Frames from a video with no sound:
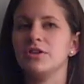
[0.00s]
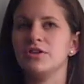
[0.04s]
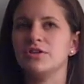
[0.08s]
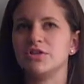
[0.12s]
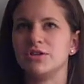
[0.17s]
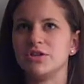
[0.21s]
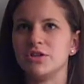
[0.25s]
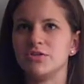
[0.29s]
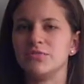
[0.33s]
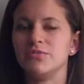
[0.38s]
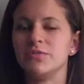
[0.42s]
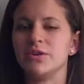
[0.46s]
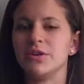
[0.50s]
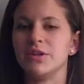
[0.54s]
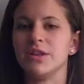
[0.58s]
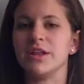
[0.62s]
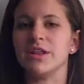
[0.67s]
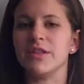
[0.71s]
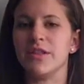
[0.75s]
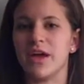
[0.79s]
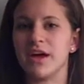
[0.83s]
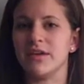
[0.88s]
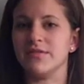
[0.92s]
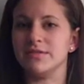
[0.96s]
She
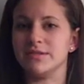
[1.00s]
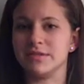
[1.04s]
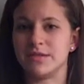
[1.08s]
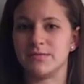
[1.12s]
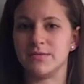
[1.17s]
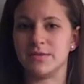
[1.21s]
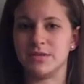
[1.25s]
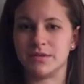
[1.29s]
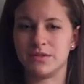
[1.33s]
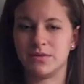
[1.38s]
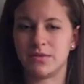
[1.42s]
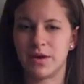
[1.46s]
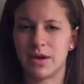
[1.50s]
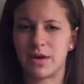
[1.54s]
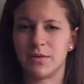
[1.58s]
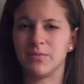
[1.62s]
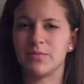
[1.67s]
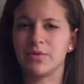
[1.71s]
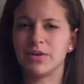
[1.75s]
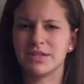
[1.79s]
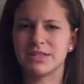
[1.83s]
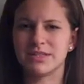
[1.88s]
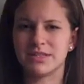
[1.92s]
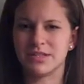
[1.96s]
really livens up the story
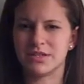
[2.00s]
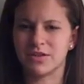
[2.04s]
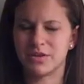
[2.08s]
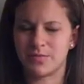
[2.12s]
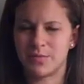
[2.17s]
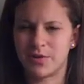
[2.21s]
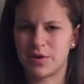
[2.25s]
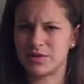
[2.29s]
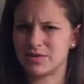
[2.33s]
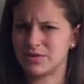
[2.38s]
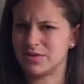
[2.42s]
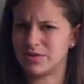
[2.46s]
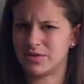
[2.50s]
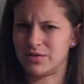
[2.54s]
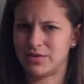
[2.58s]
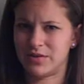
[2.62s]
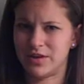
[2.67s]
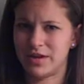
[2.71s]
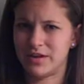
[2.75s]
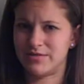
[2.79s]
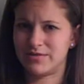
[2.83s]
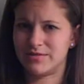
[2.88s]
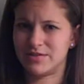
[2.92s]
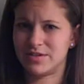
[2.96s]
and brings in her personal
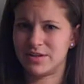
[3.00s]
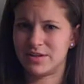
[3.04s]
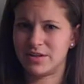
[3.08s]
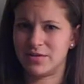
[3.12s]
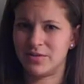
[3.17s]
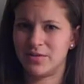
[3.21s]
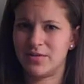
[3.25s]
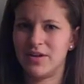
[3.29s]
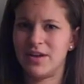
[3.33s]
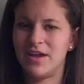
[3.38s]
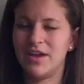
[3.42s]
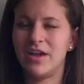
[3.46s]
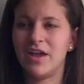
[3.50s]
life too.